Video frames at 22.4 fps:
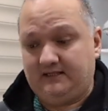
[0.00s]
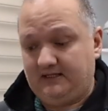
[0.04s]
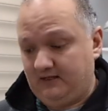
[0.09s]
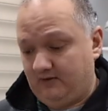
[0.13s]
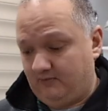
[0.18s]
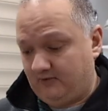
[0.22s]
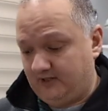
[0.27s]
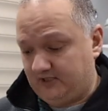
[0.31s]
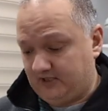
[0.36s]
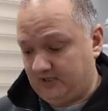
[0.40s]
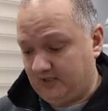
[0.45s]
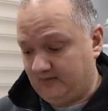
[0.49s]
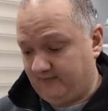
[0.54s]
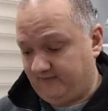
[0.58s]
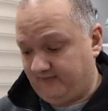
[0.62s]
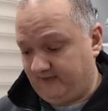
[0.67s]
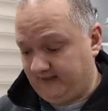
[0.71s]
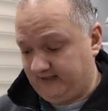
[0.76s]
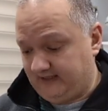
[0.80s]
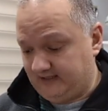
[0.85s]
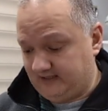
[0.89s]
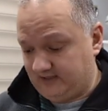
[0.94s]
which
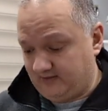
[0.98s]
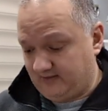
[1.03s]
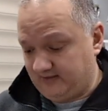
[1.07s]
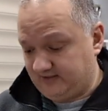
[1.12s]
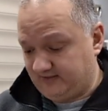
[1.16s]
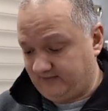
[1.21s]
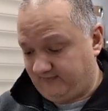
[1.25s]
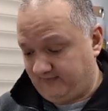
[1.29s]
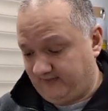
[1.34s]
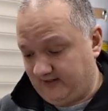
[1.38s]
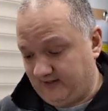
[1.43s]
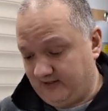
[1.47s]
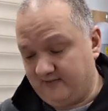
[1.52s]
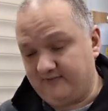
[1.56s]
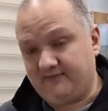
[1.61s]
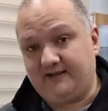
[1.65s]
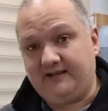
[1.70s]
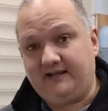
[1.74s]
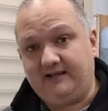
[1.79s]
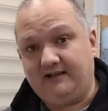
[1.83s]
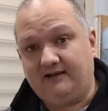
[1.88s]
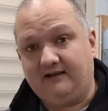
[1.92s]
hopefully is going to fit over
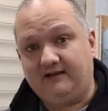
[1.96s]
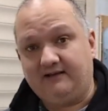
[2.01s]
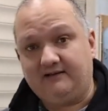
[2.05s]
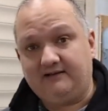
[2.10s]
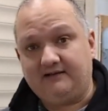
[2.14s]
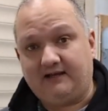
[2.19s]
here,